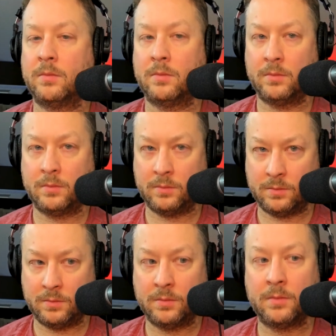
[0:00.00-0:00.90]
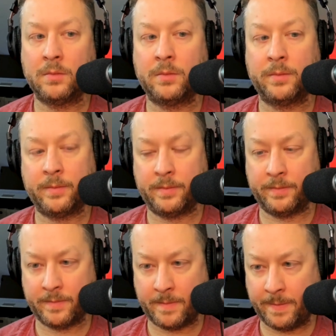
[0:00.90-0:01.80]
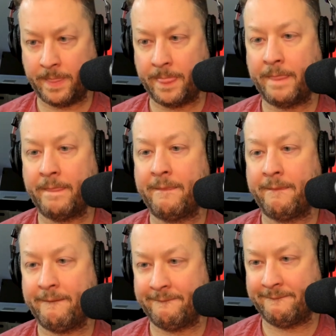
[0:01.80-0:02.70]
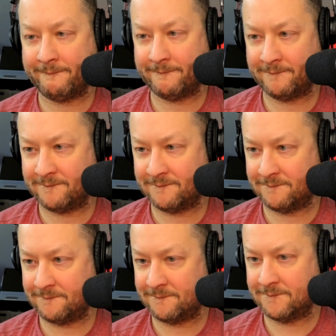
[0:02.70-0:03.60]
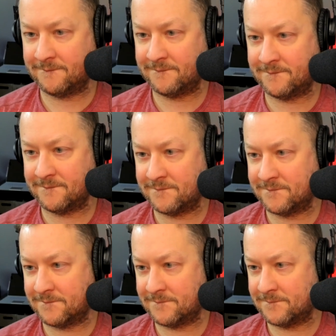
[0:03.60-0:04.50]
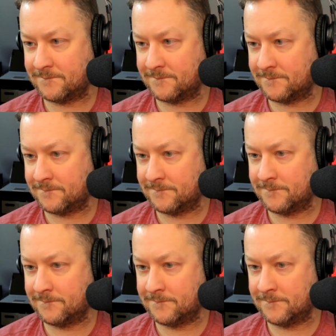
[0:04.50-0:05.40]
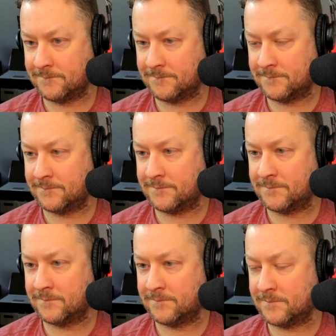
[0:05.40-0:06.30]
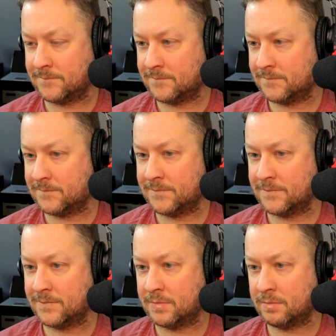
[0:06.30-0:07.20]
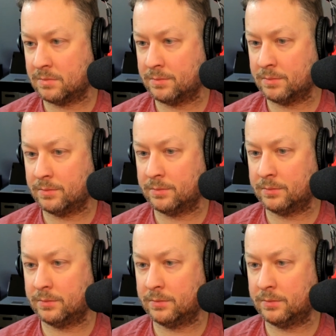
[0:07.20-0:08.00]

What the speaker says: (not speaking)